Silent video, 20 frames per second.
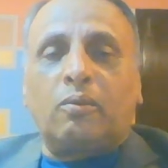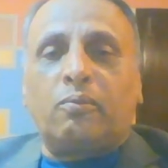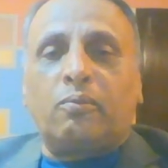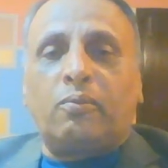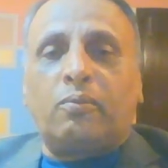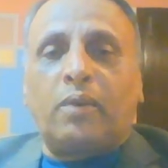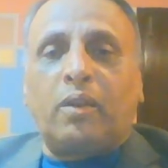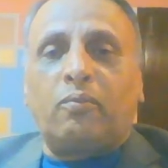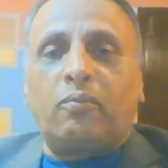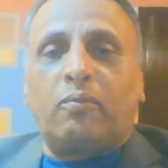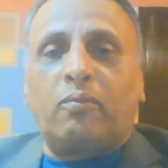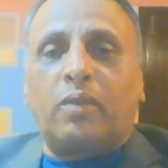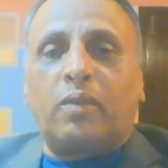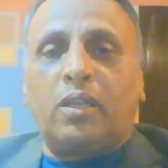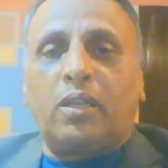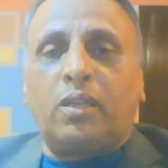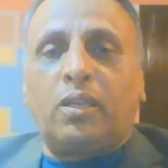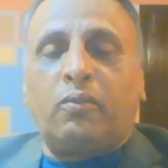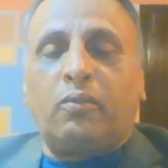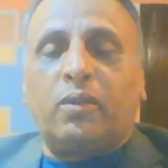when
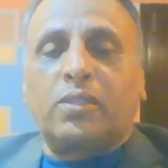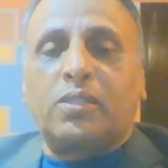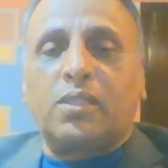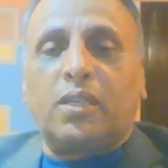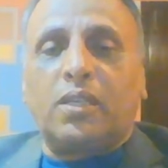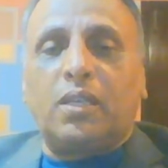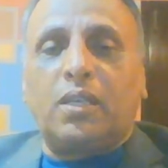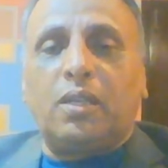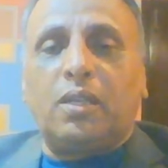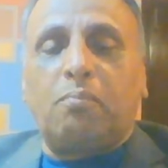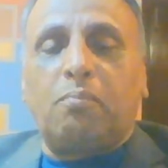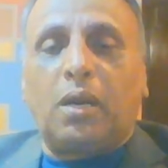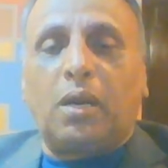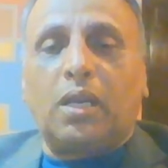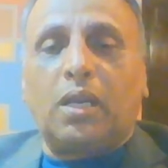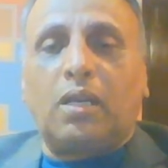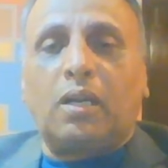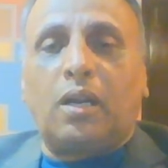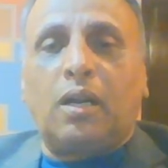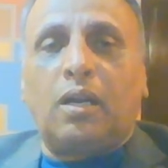he was in
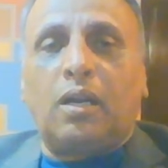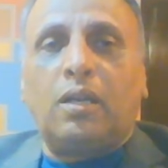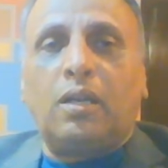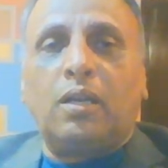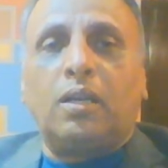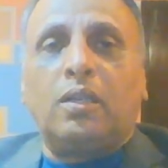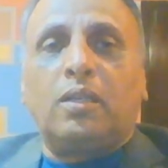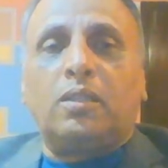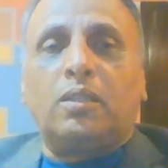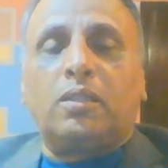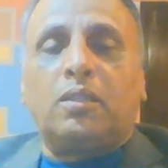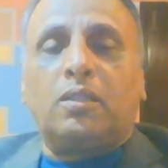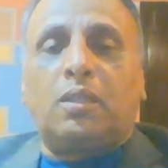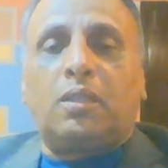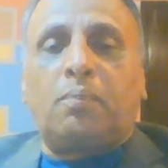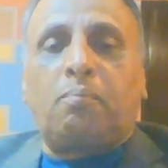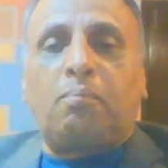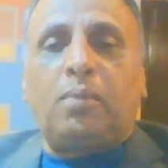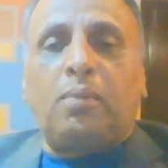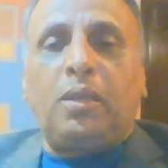Mecca, the
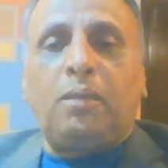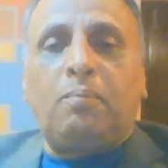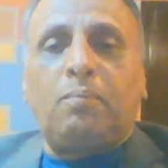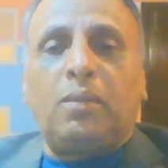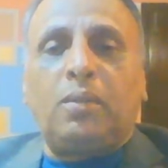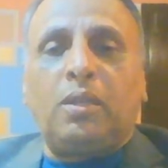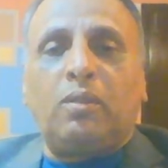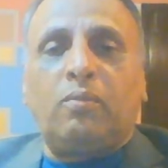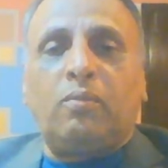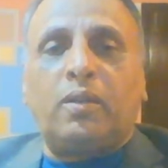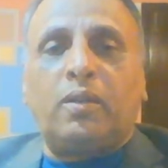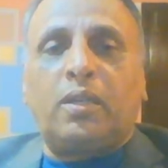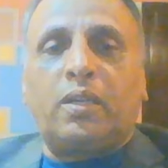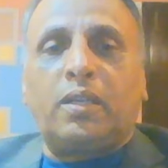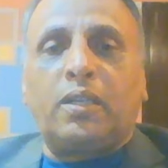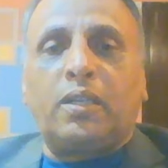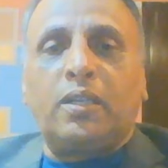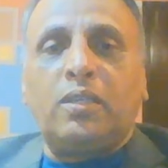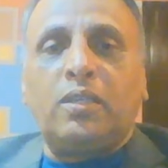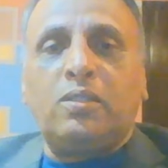people were
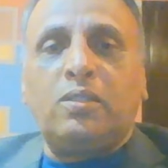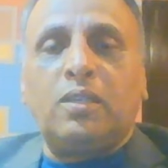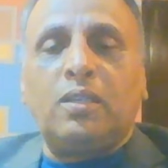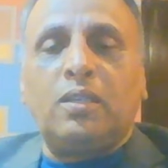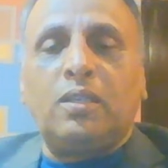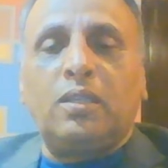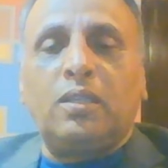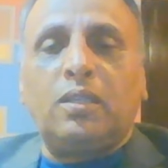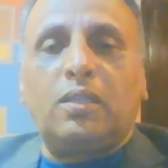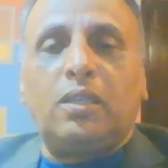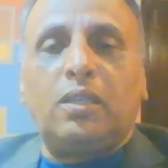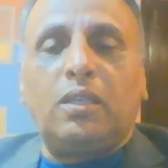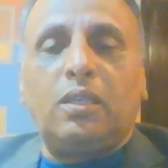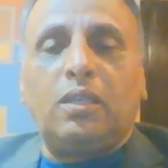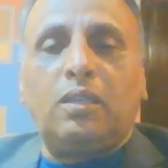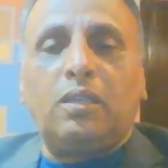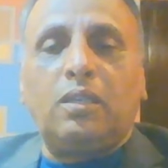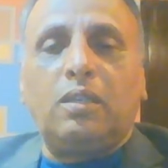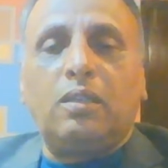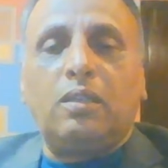teasing
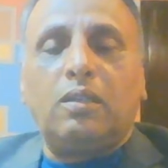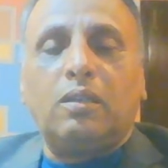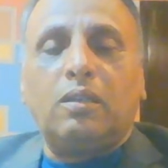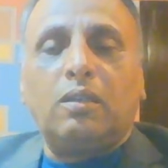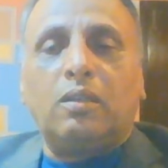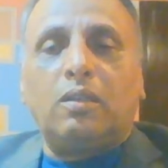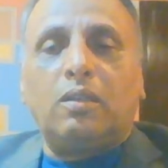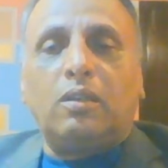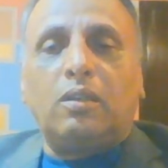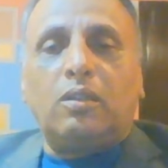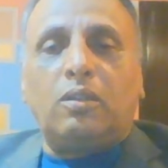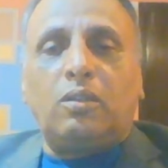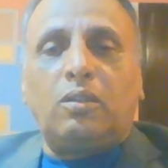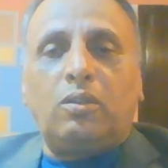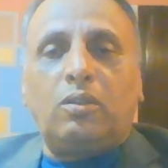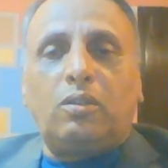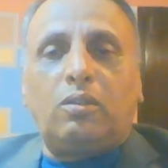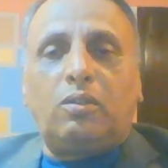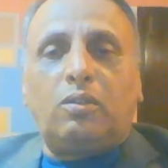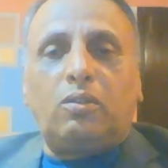the
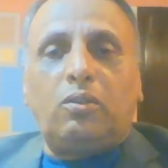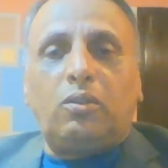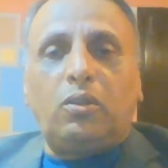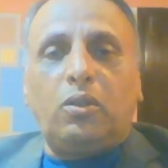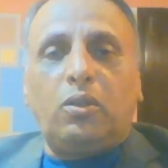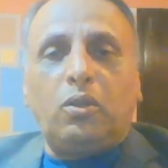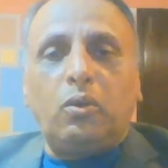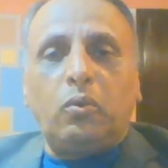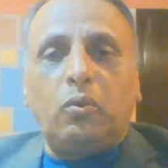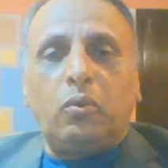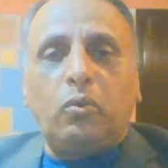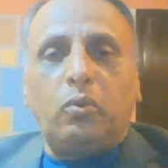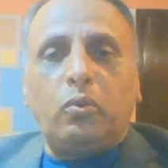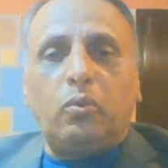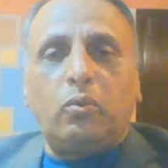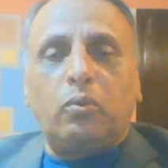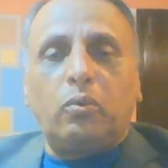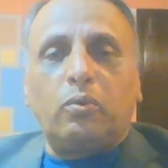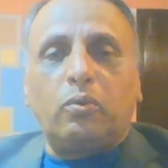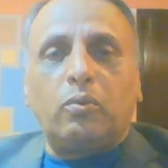
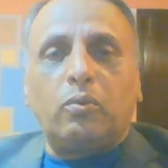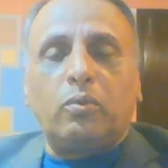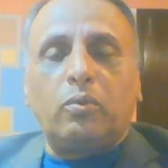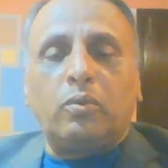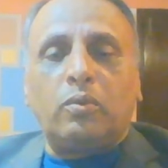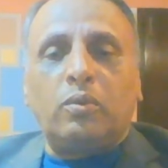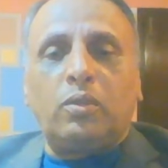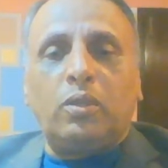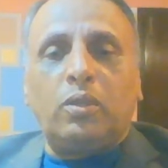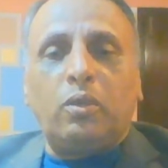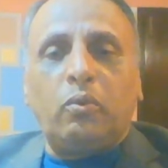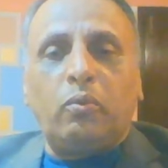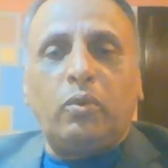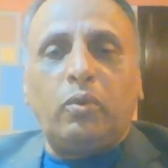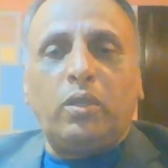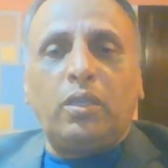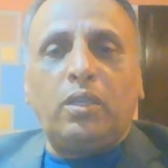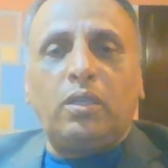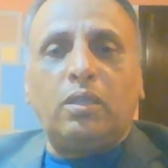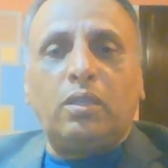new
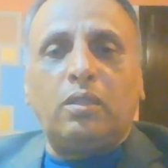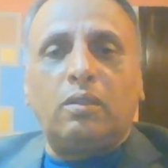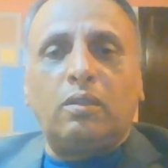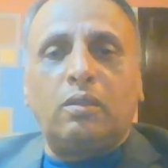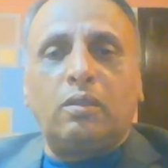newly